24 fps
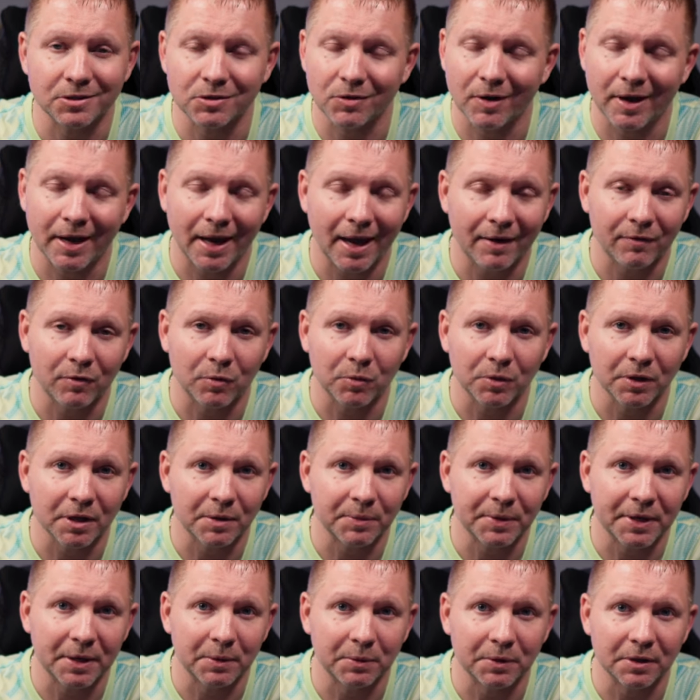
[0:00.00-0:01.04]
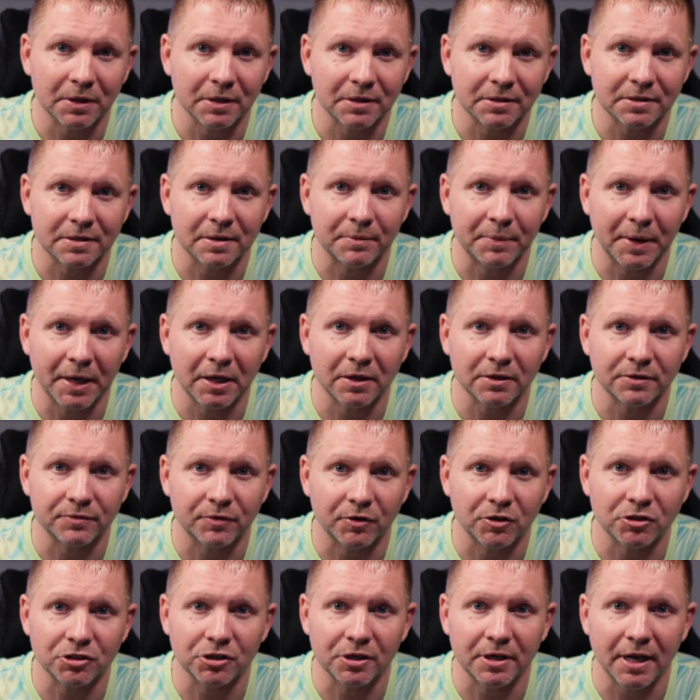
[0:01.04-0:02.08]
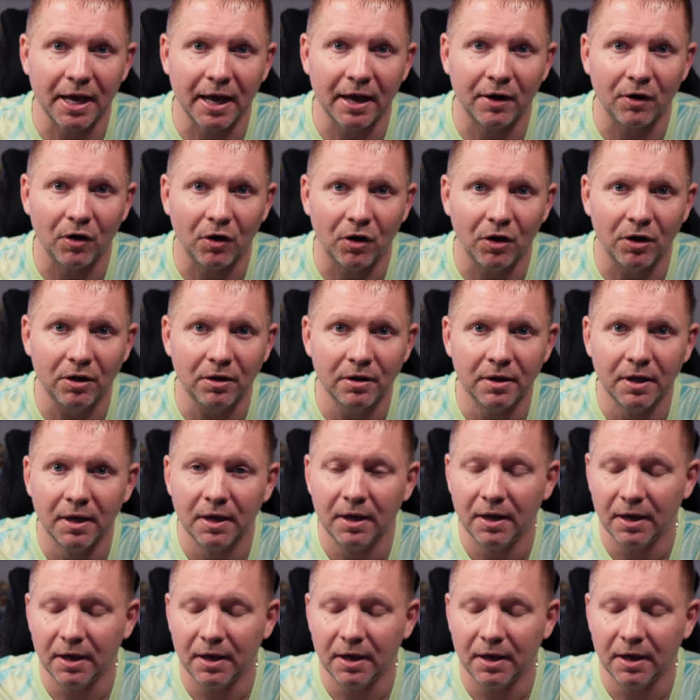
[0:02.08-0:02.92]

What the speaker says: so I haven't really been able to listen to balanced version at all.